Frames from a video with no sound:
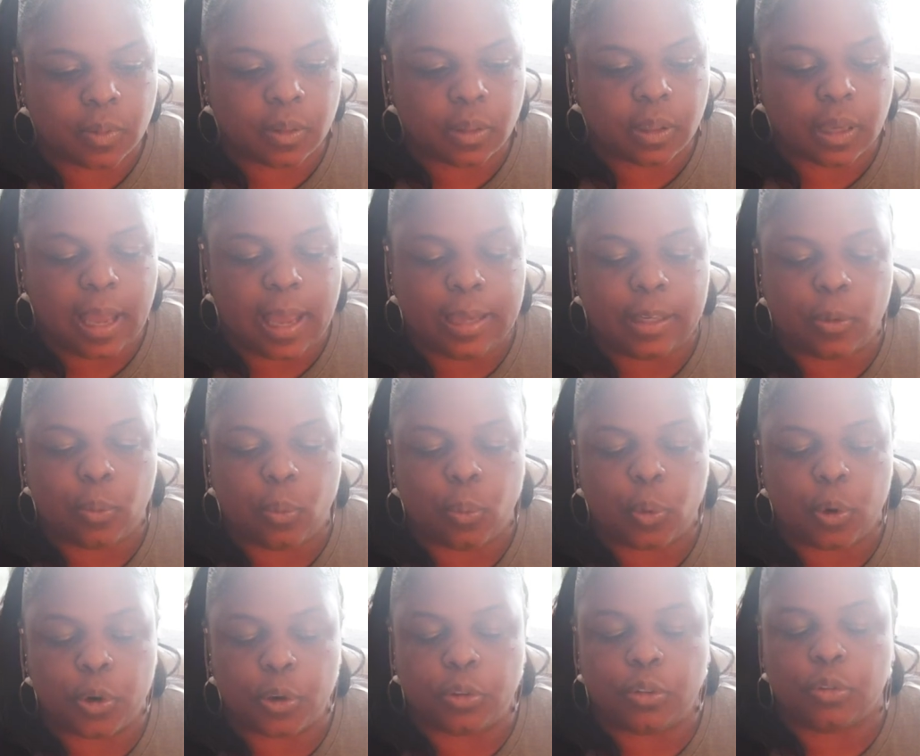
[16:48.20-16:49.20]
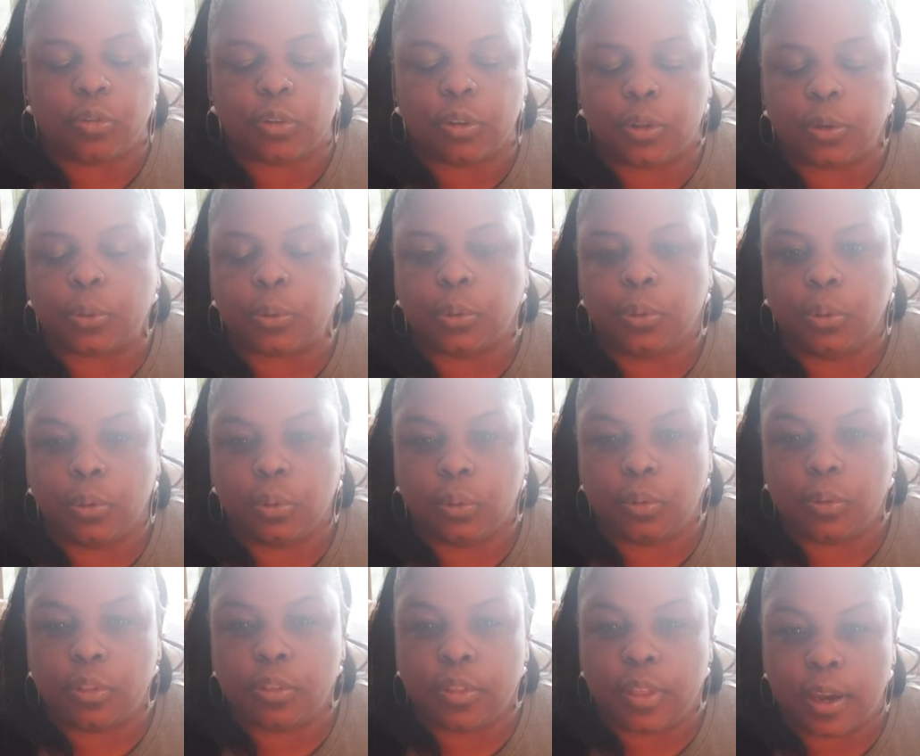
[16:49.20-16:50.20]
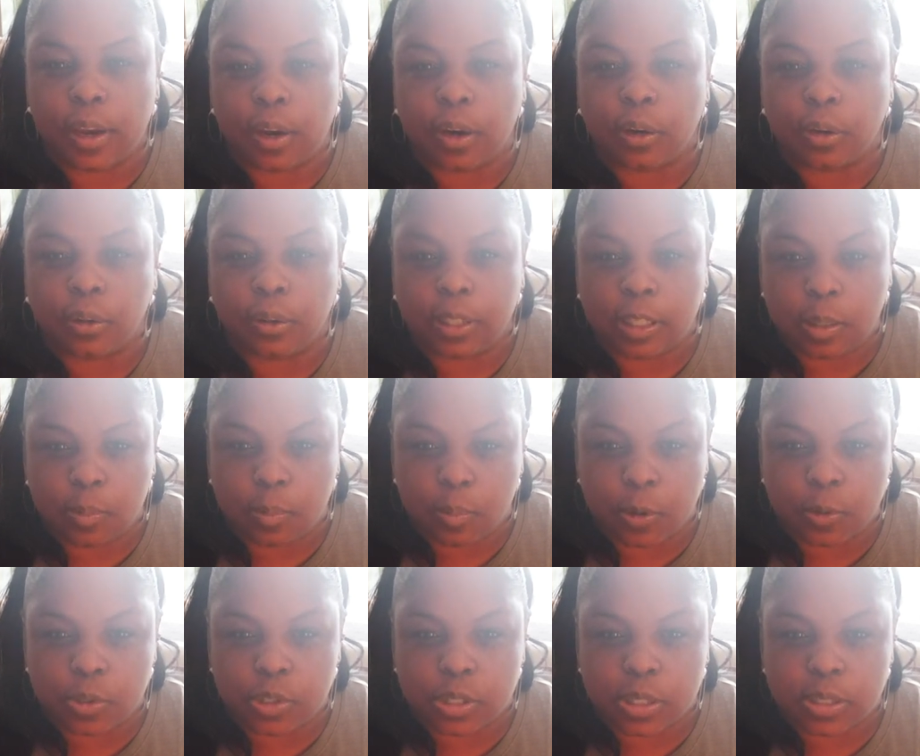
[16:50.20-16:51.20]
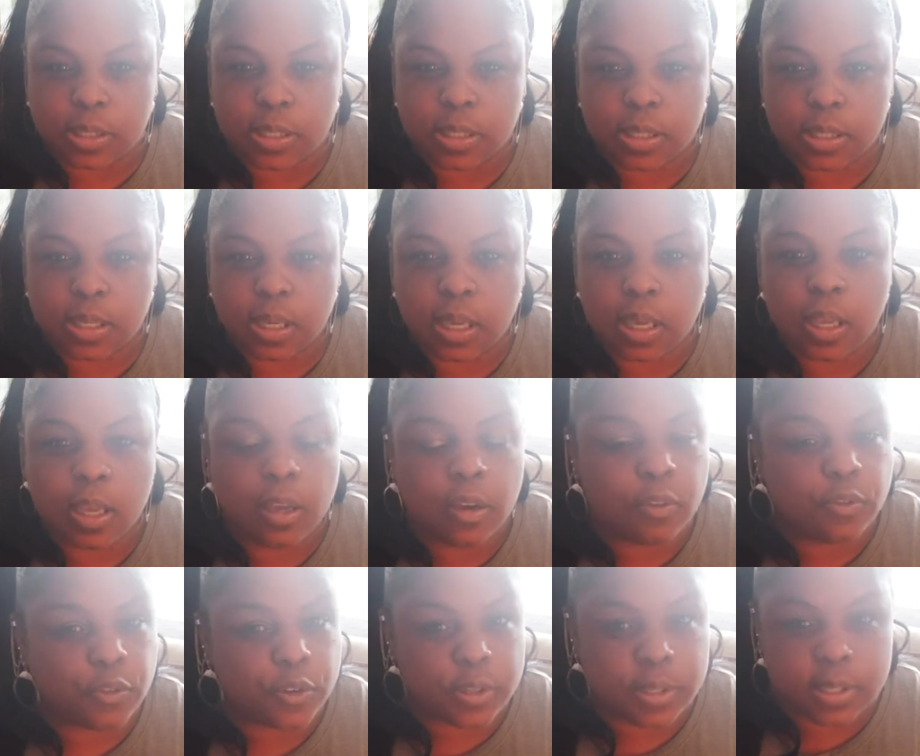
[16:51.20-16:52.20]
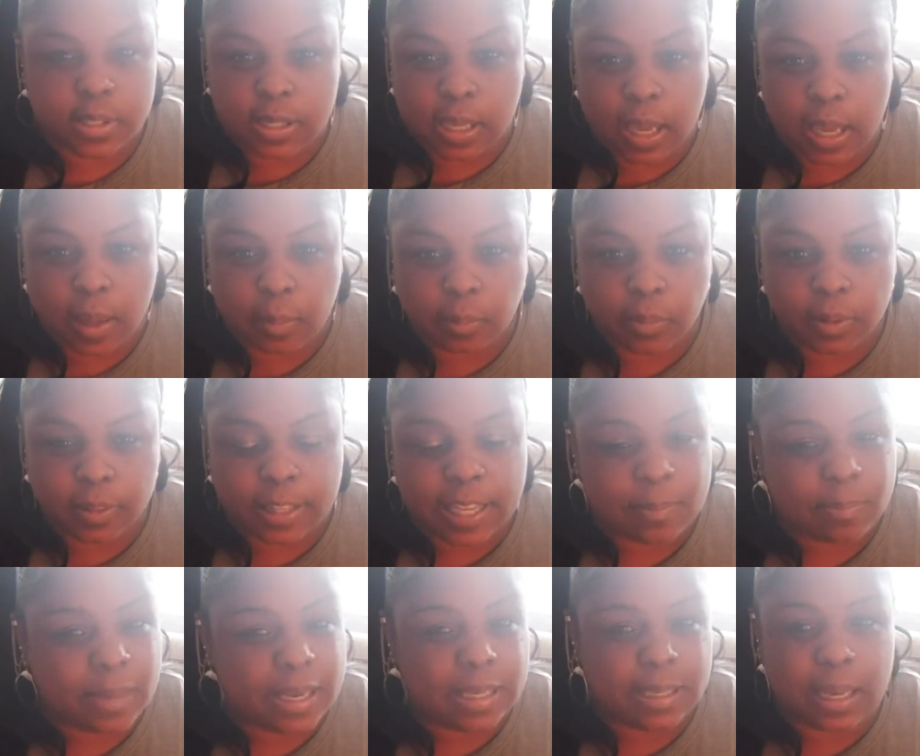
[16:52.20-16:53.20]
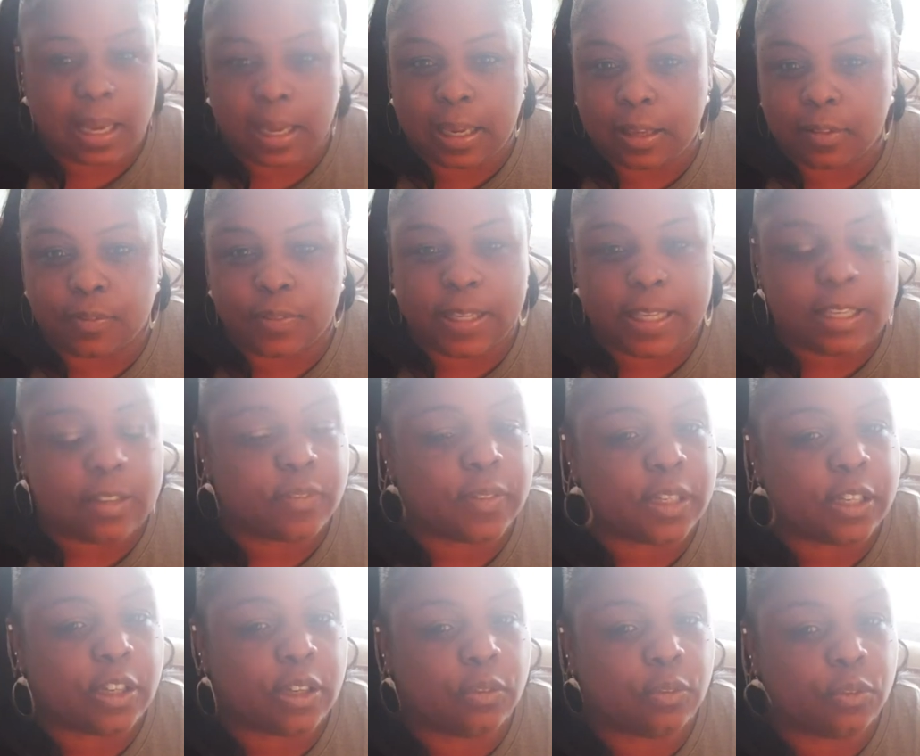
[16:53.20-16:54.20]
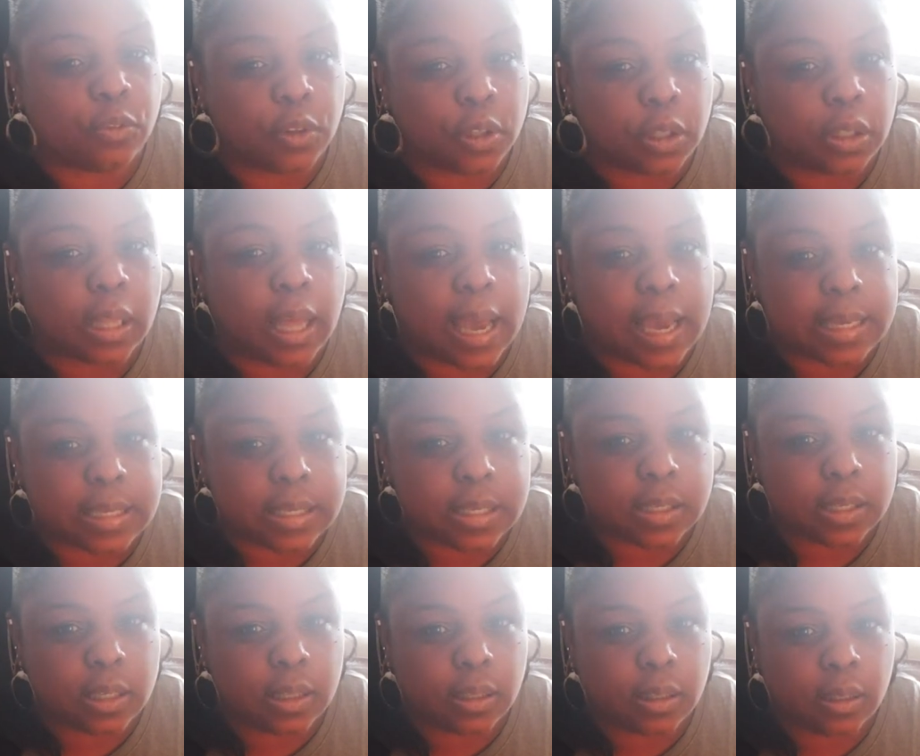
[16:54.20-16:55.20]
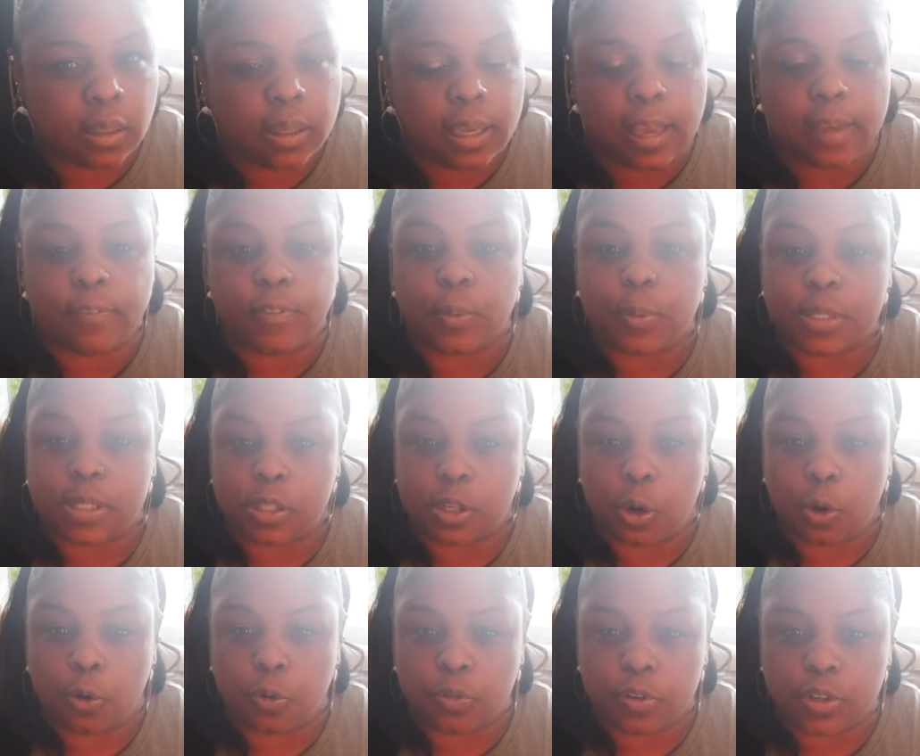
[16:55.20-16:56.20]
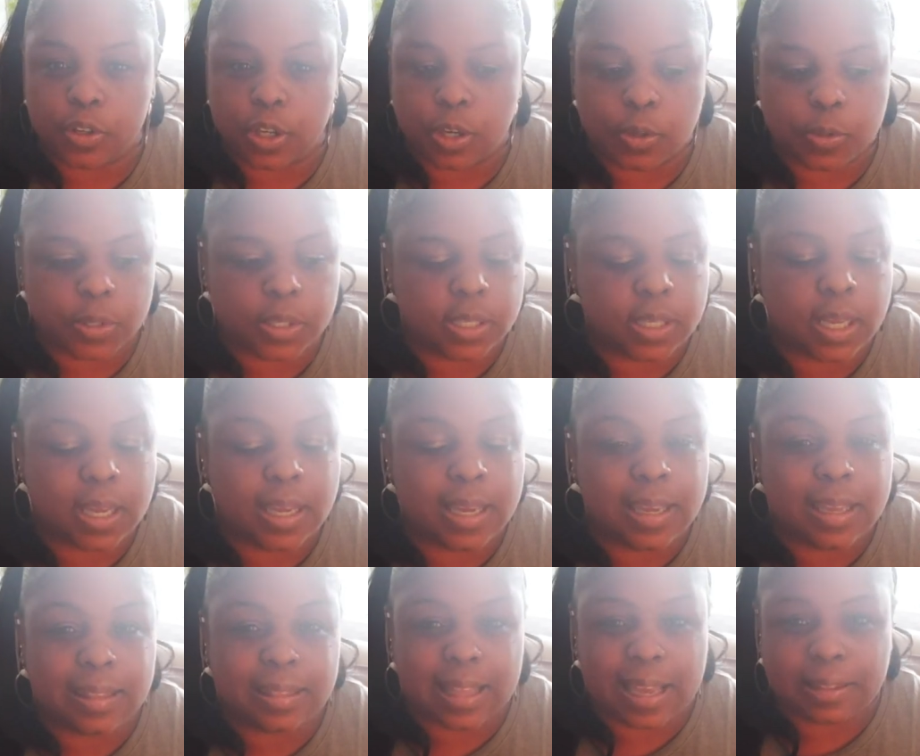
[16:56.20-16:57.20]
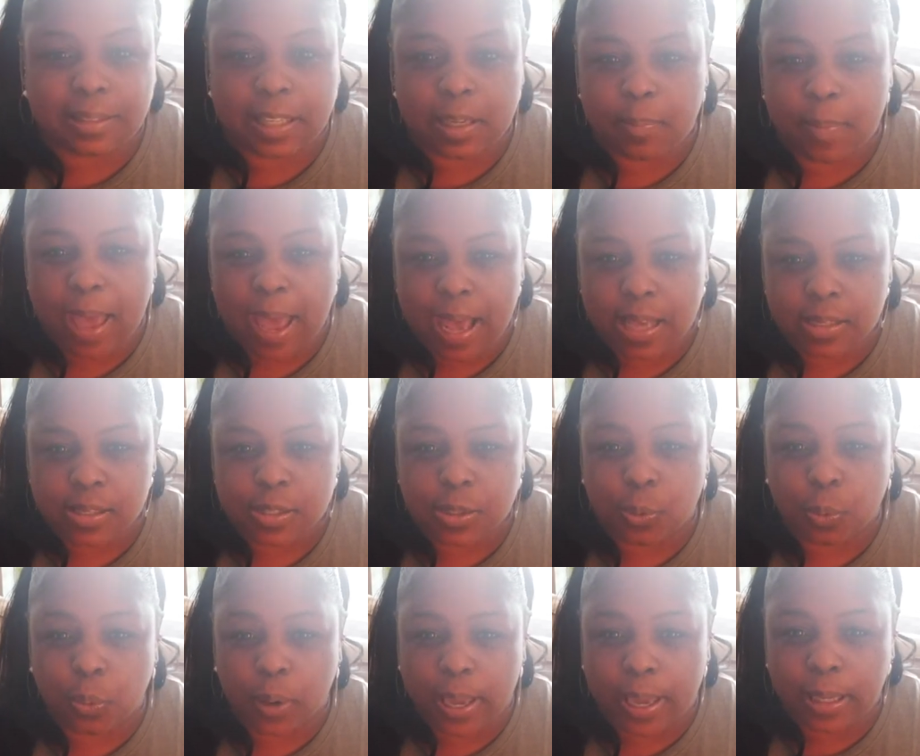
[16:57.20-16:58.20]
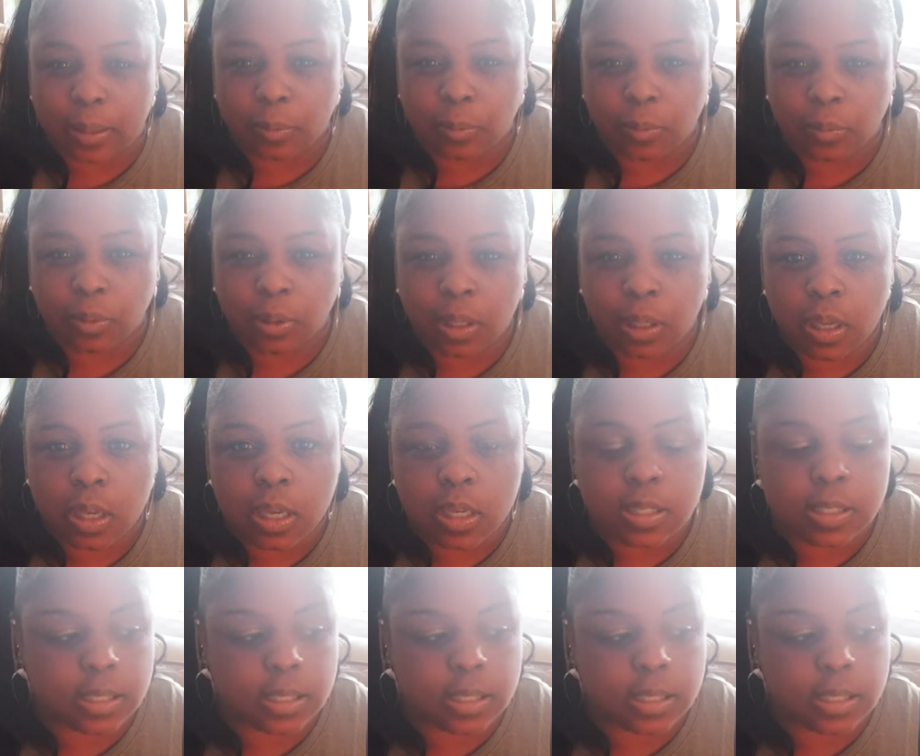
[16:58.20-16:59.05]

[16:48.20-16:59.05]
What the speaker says: kind of work through their emotions. For some, they may not have even realized if it was an overdose that they passed away. So